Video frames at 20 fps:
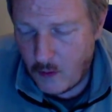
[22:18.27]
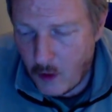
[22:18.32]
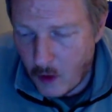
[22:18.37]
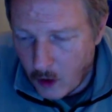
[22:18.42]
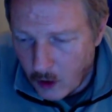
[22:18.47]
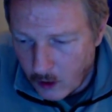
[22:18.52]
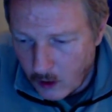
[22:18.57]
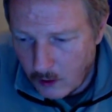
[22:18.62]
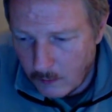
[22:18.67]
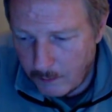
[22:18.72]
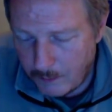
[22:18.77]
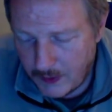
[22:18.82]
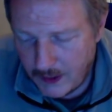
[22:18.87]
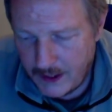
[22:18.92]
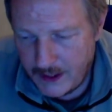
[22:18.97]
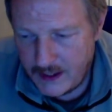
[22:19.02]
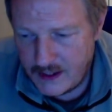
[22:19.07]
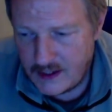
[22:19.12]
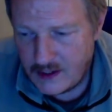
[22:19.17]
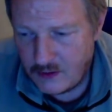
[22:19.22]
all
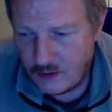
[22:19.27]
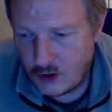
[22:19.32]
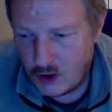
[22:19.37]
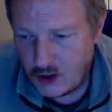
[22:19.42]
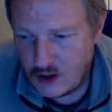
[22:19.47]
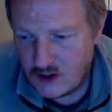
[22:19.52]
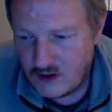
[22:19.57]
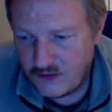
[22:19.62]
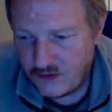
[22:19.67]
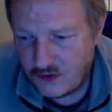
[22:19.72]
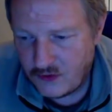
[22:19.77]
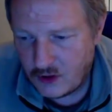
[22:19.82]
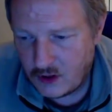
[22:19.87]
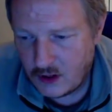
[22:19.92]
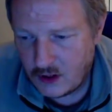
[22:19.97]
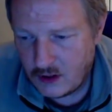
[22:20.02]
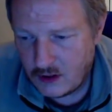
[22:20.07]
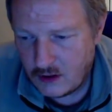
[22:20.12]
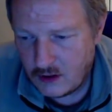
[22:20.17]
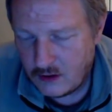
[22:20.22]
passwords
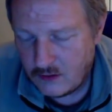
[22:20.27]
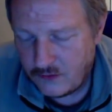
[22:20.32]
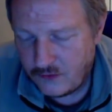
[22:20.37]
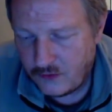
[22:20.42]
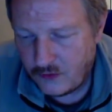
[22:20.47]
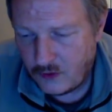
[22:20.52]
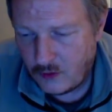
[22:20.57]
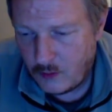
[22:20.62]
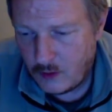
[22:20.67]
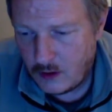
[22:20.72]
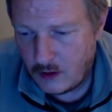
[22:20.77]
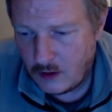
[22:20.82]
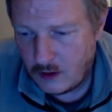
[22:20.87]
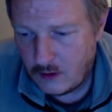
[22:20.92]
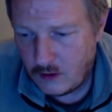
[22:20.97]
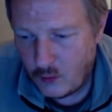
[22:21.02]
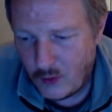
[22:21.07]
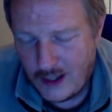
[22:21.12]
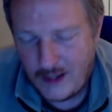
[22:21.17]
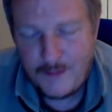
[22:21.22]
from a
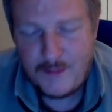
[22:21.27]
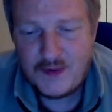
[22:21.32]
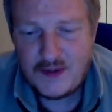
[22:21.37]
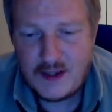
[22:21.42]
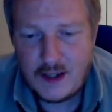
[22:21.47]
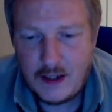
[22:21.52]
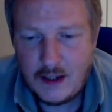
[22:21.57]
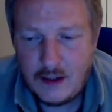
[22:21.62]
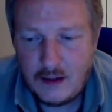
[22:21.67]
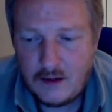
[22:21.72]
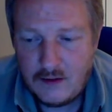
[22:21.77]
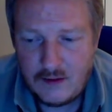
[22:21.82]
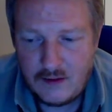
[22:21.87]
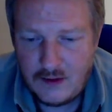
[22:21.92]
website,